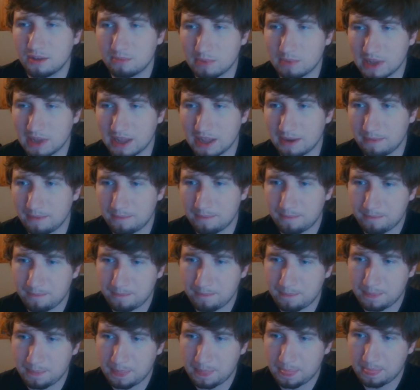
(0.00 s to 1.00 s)
But
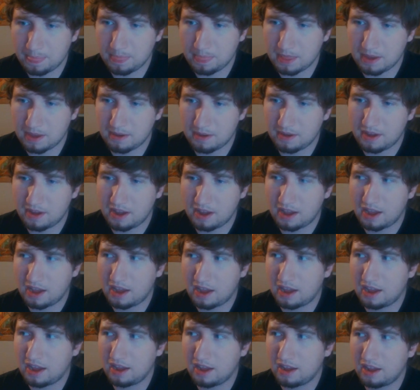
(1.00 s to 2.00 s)

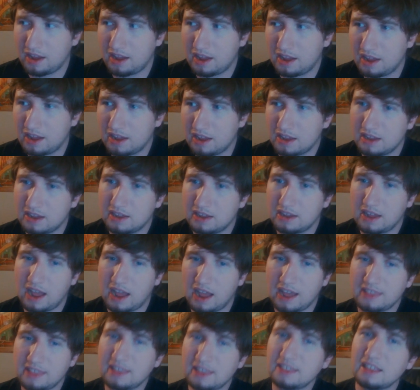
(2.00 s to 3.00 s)
I
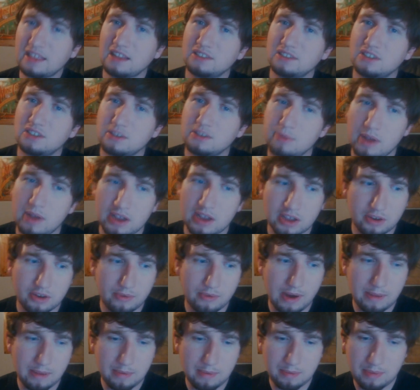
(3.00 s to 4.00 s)
think that's just about gonna
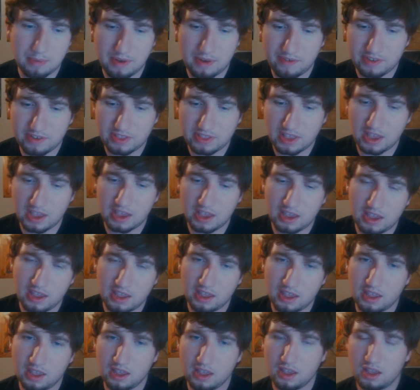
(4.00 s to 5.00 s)
wrap up
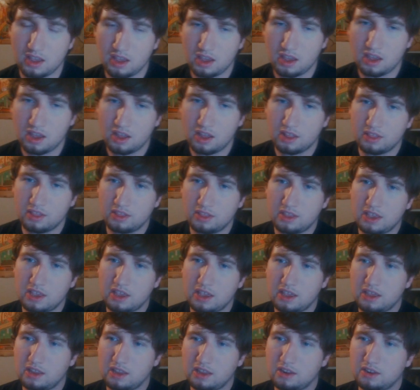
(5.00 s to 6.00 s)
everything.
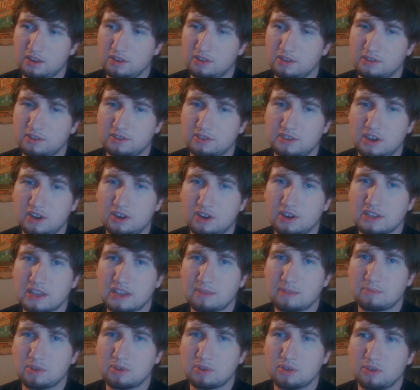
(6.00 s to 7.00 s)
The series
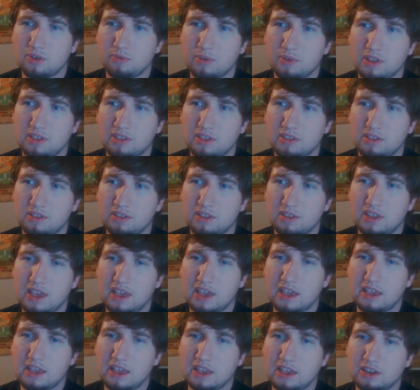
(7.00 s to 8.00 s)
I'm doing with
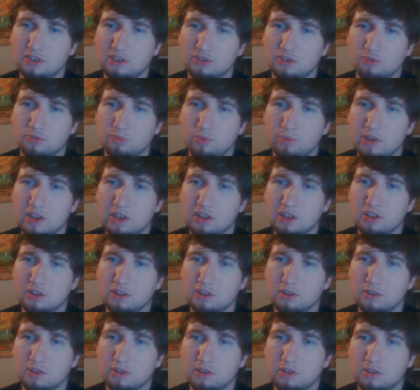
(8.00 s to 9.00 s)
Kiki
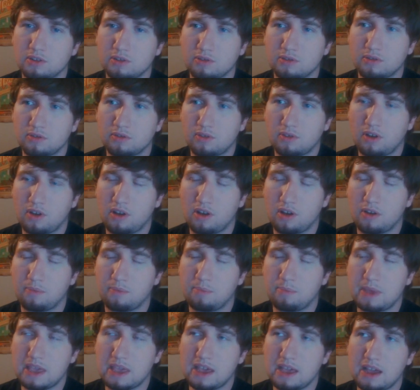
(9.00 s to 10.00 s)
will
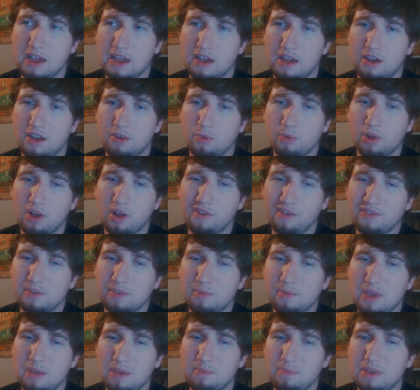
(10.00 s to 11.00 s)
hopefully
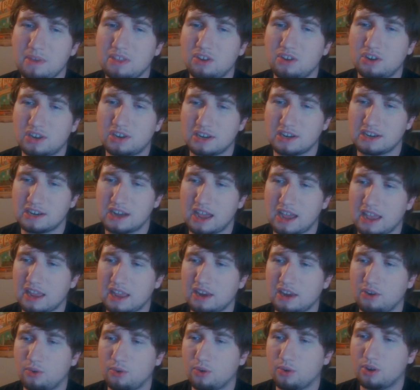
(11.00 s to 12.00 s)
be up either
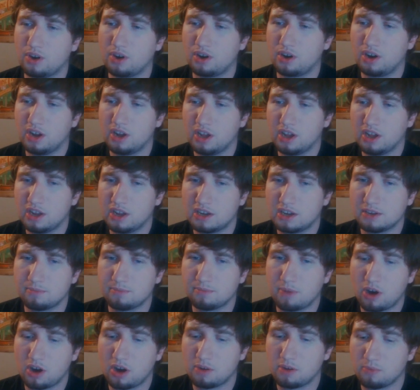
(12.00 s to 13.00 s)
tonight or
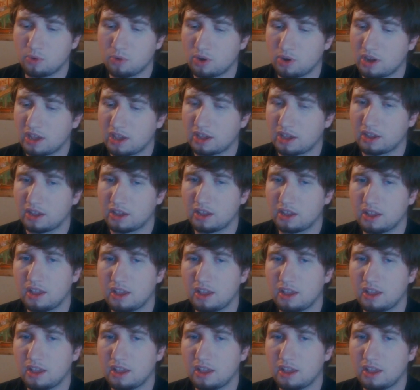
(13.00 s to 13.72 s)
tomorrow morning.